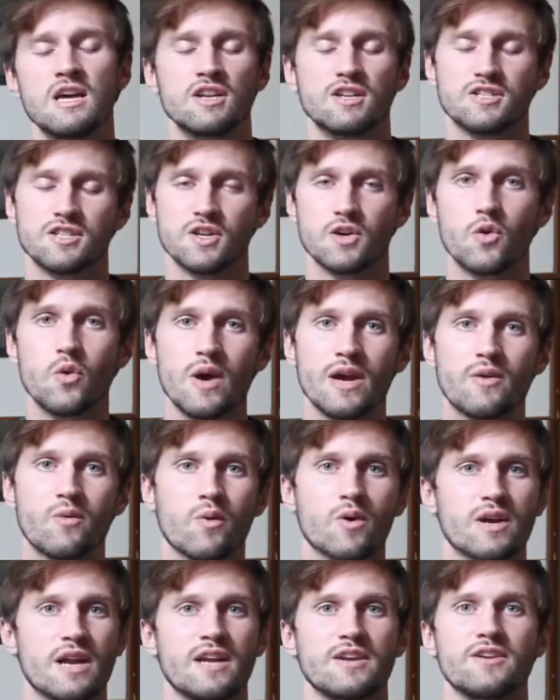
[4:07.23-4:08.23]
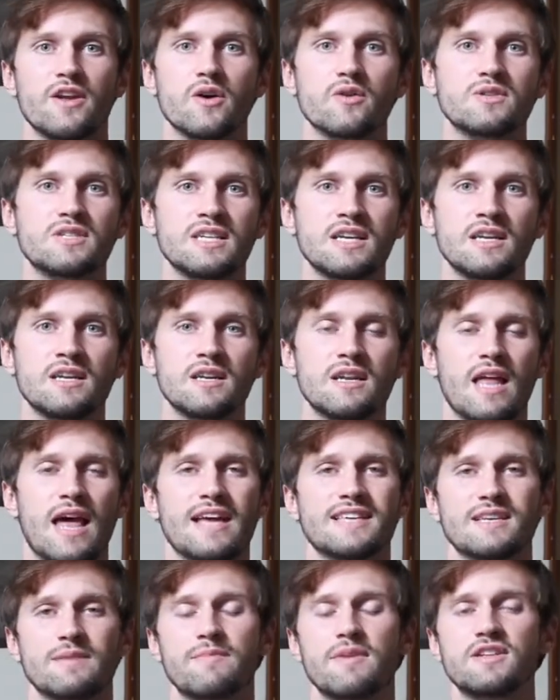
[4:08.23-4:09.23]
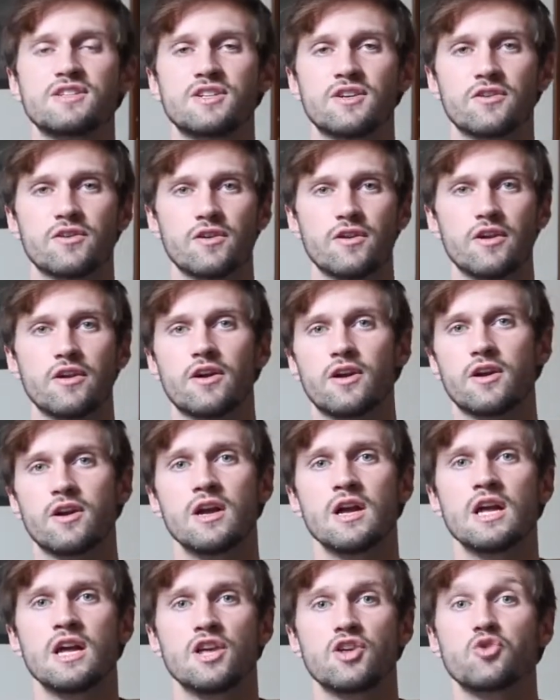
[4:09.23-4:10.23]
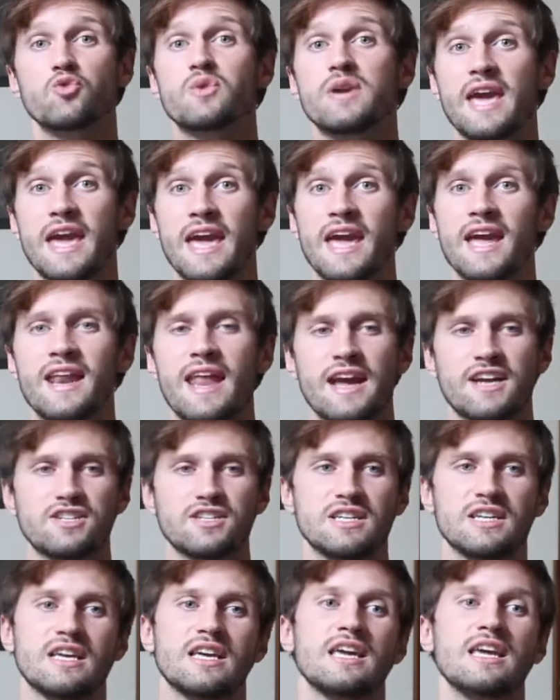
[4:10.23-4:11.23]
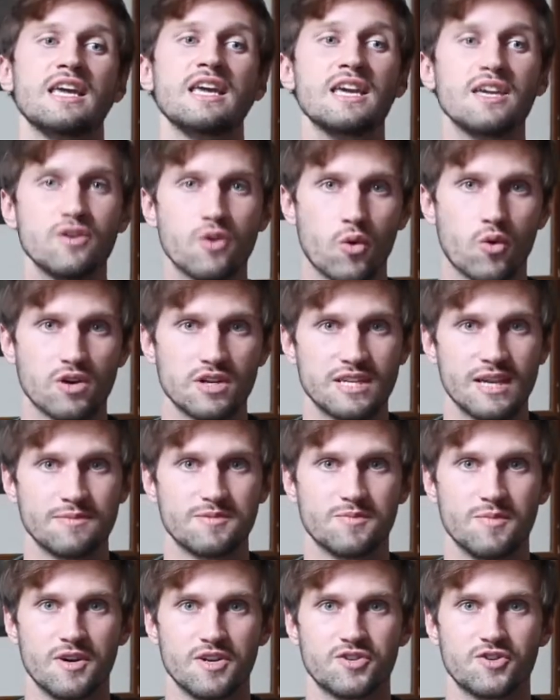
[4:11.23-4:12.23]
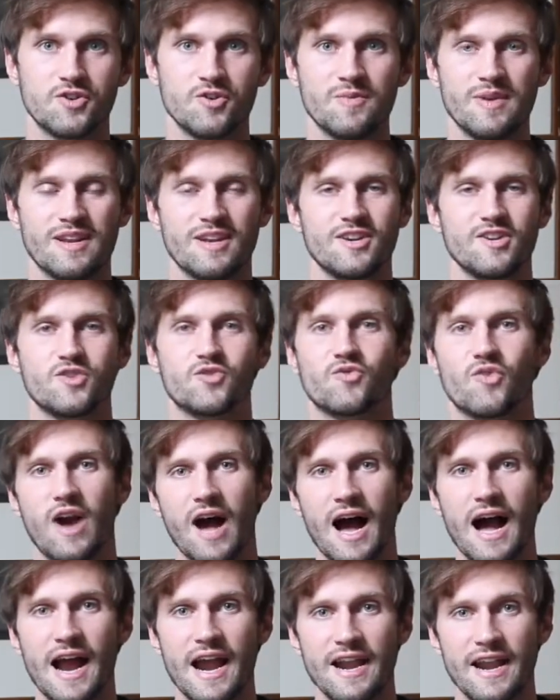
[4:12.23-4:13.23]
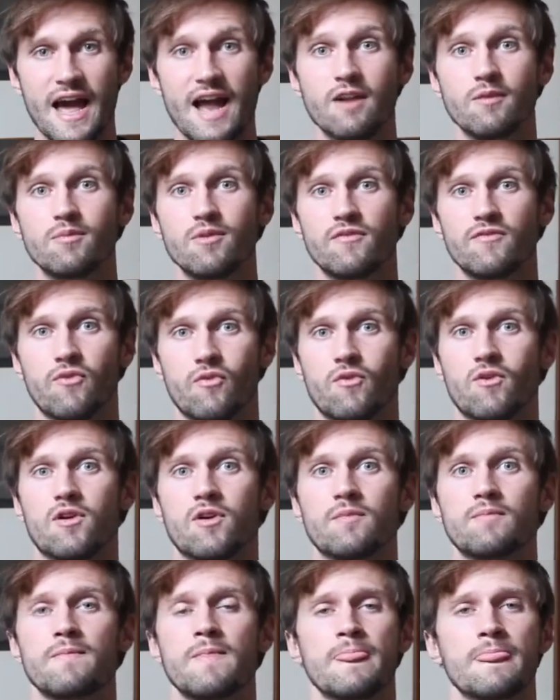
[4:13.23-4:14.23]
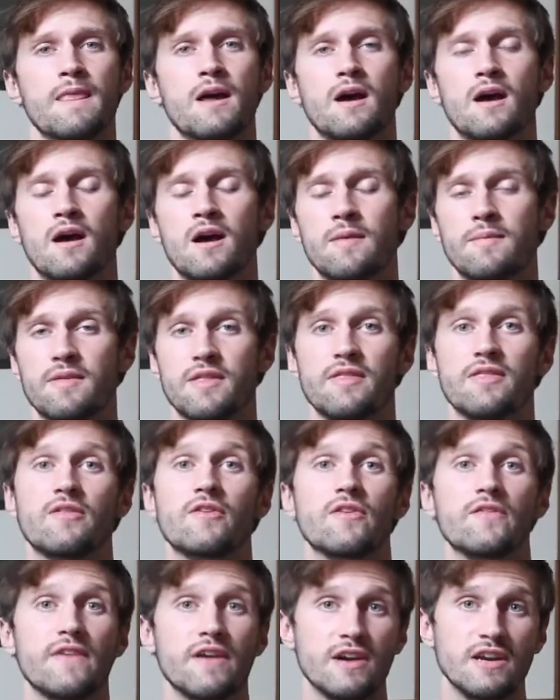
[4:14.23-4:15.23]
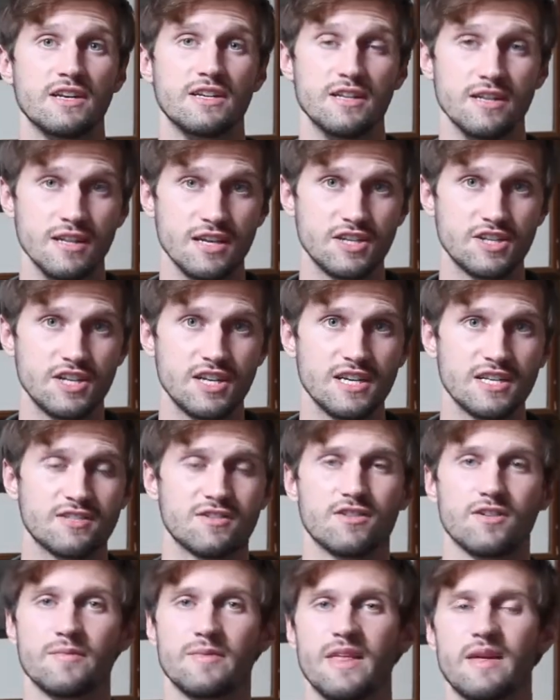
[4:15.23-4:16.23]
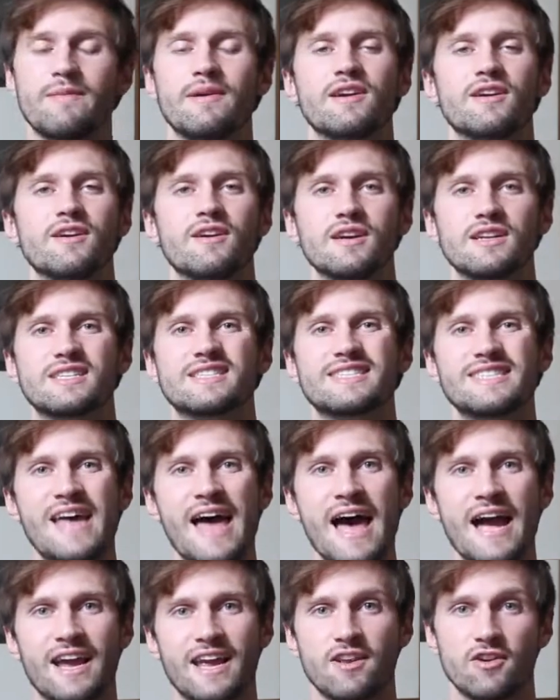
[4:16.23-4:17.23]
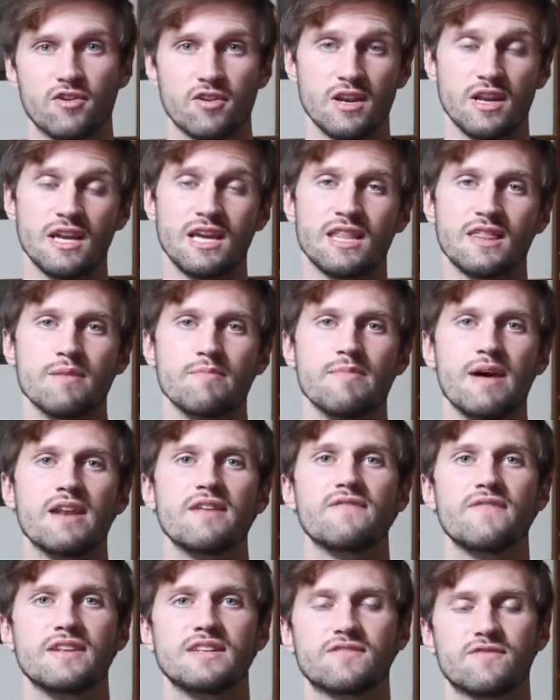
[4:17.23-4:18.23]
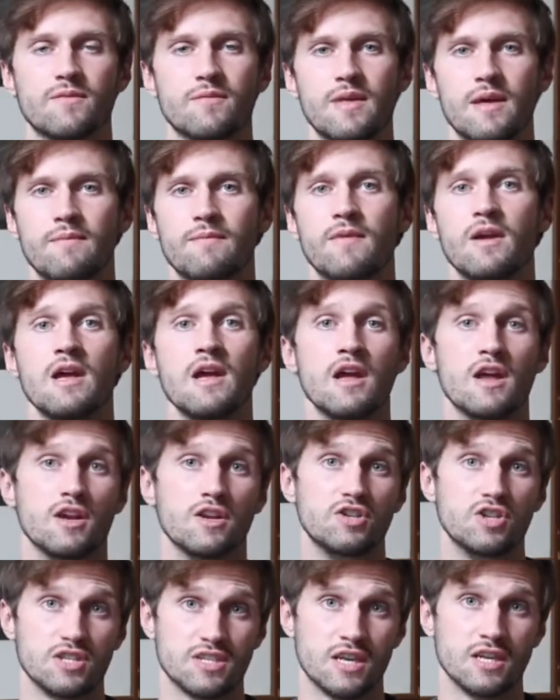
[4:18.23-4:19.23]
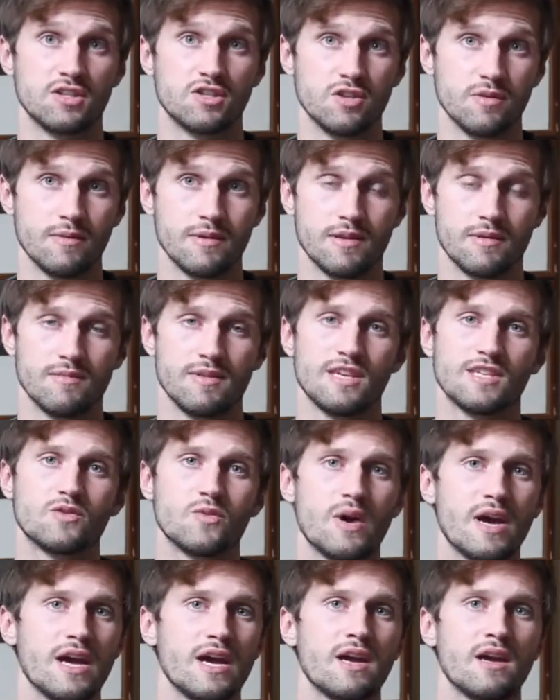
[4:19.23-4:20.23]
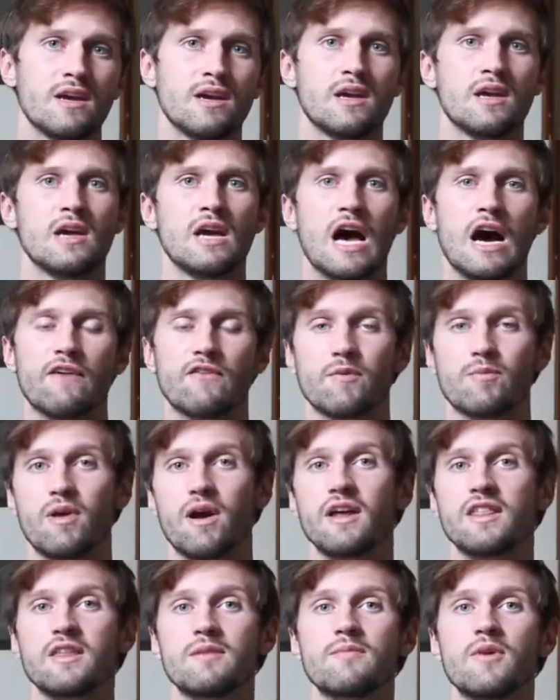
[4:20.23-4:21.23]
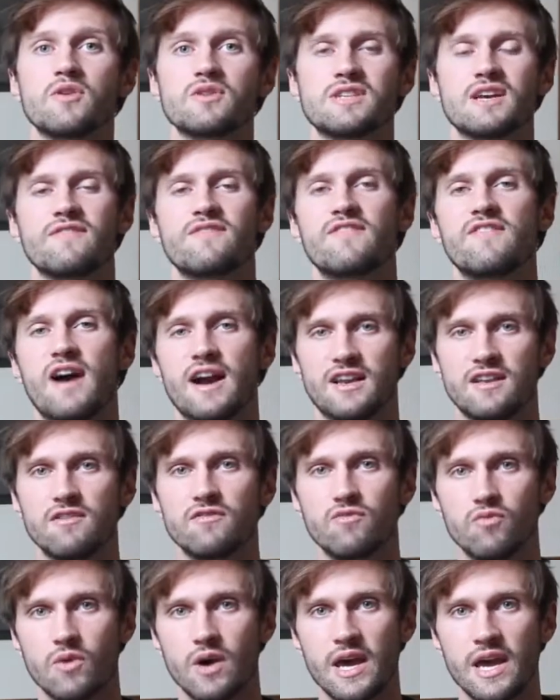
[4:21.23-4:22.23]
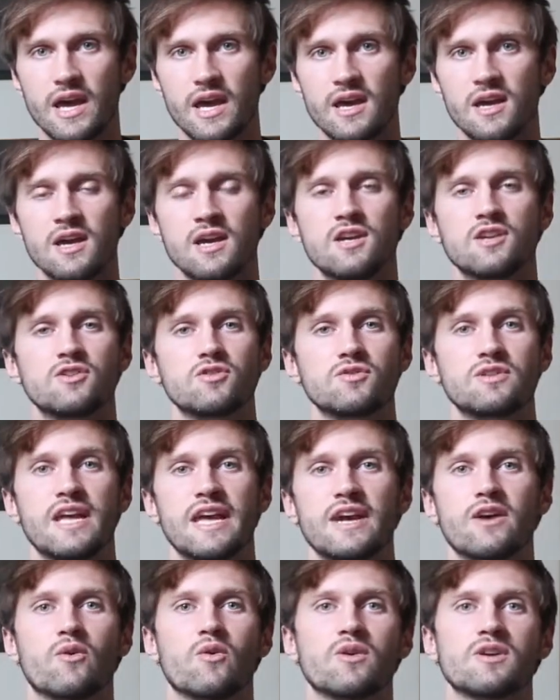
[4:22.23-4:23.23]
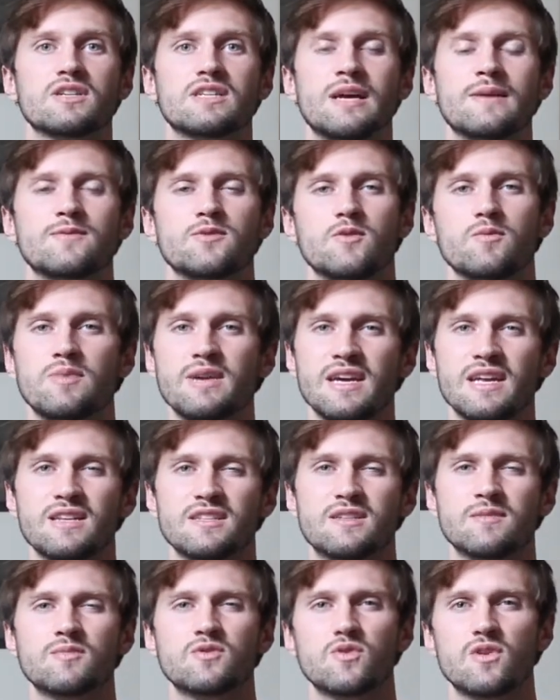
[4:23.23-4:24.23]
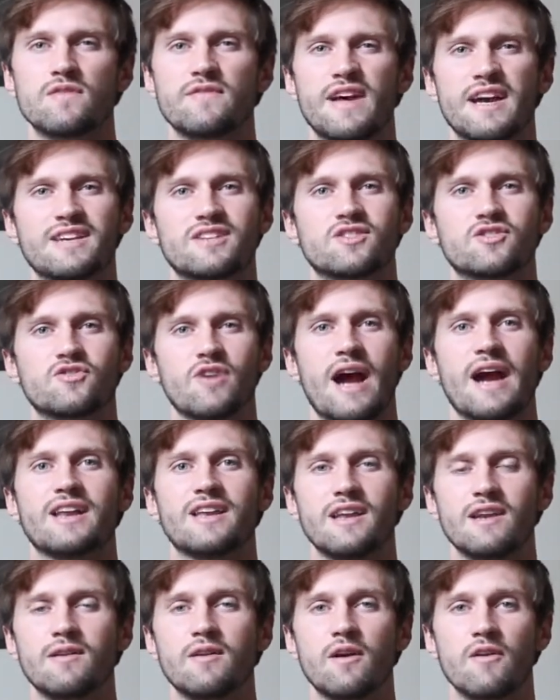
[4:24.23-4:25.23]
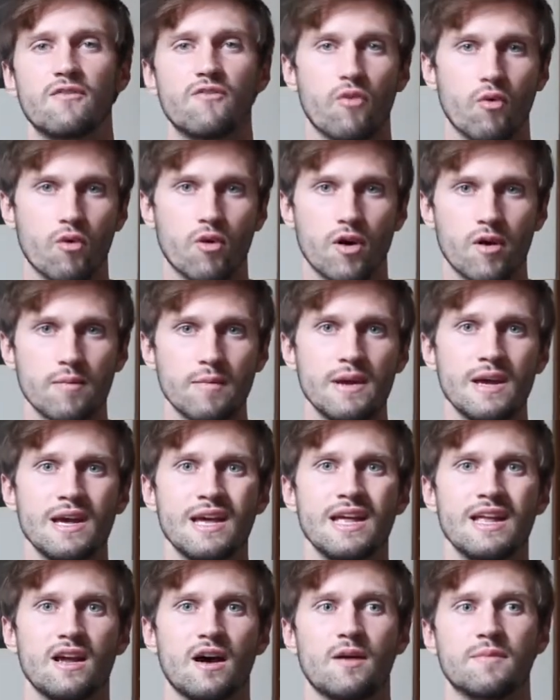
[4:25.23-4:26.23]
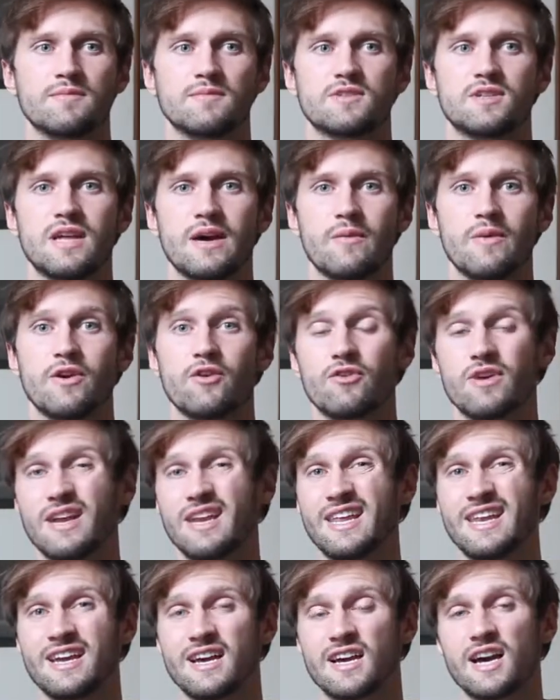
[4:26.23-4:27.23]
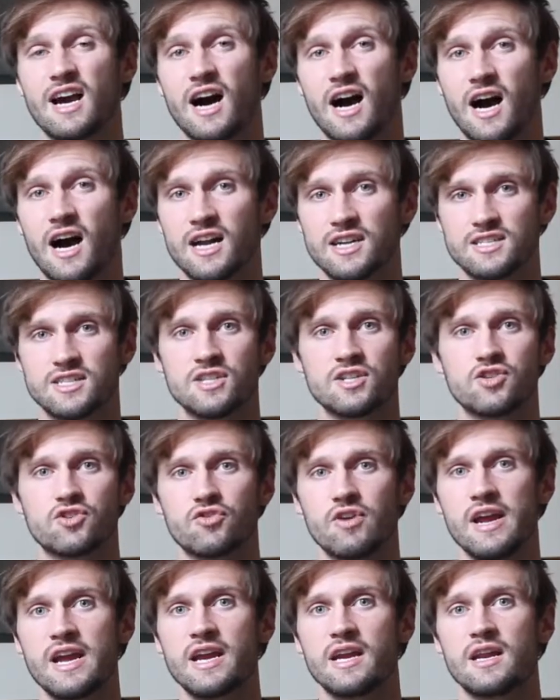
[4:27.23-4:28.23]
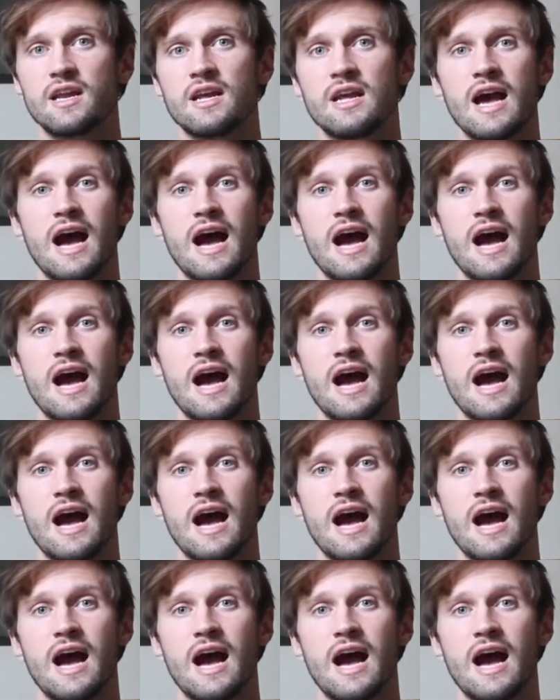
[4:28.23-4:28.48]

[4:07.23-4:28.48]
Just a quick word on dosing. As I mentioned earlier, you can actually eat cordyceps mushroom in a dried edible form. They're very delicious, they make a good snack, and you're going to get the benefits from them just consuming them this way. However, probably the most effective way to take cordyceps would be in some sort of extracted form, so that way you're getting a concentrate.